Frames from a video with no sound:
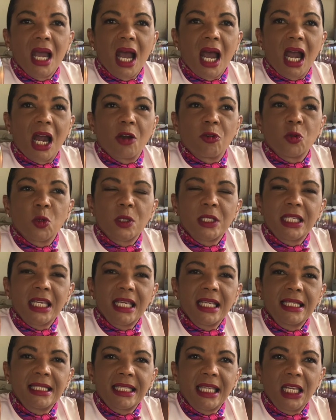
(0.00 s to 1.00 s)
Our
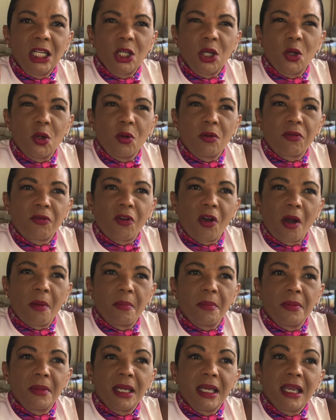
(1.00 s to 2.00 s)
rosés can go
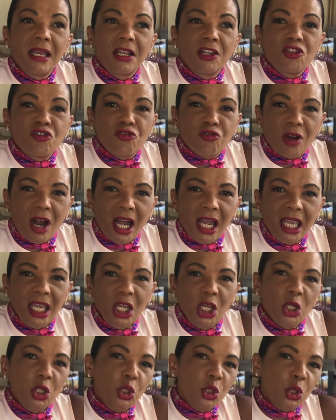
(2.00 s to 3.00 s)
from dry
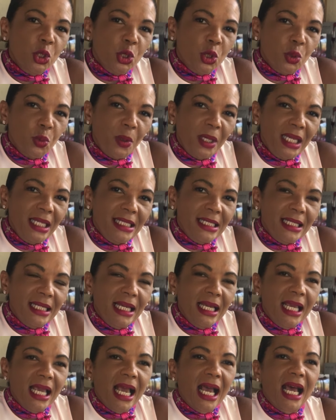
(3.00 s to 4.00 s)
to sweet,
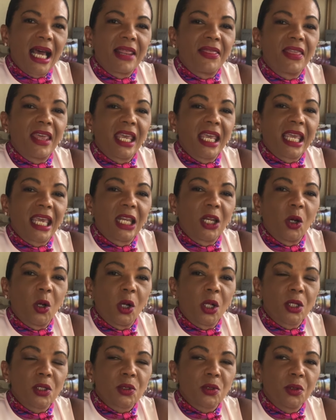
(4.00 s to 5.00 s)
and they can
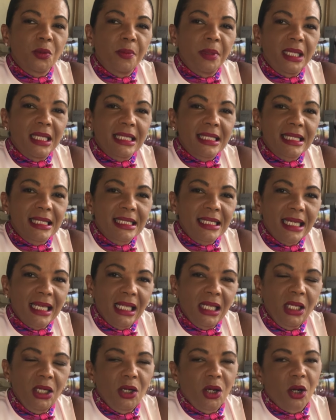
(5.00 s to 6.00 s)
also be
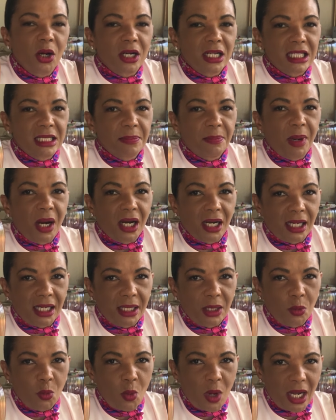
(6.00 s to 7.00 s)
still or
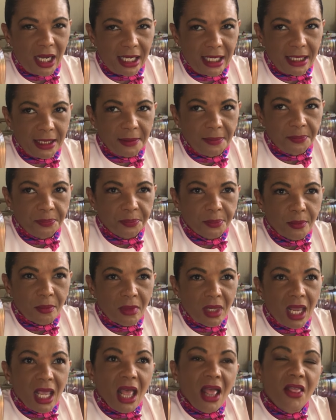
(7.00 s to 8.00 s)
sparkling wine.
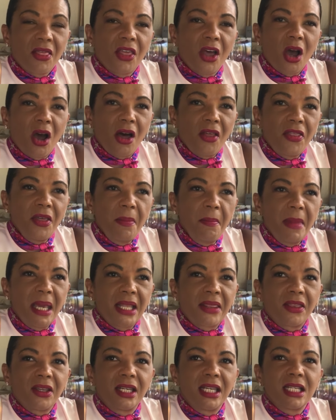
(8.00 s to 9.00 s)
The other
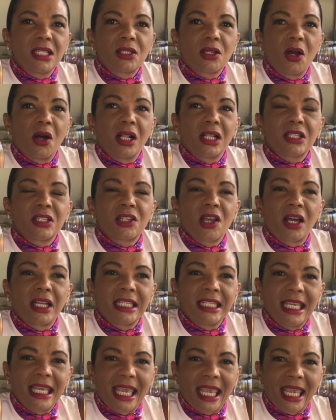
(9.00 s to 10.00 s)
method is called
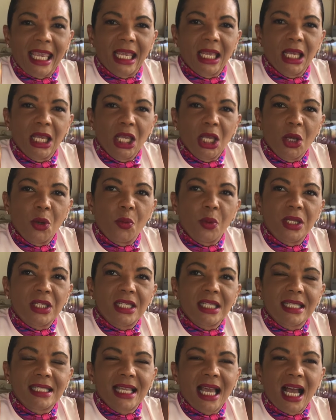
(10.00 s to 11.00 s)
Sonnier, which
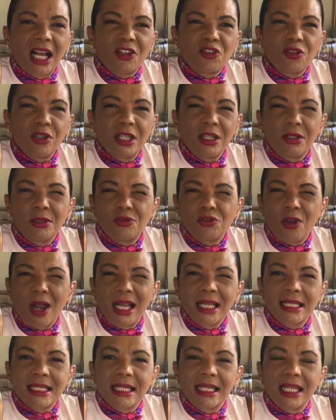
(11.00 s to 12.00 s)
is actually
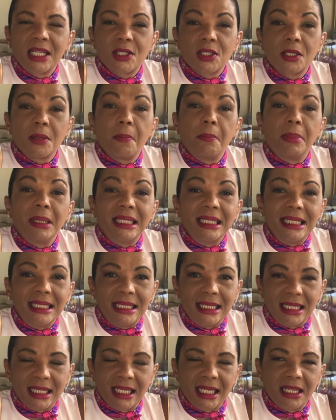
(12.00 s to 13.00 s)
translates to
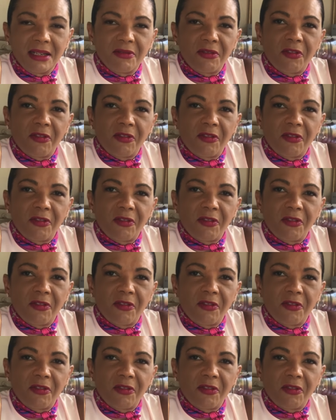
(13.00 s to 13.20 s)
bleeding in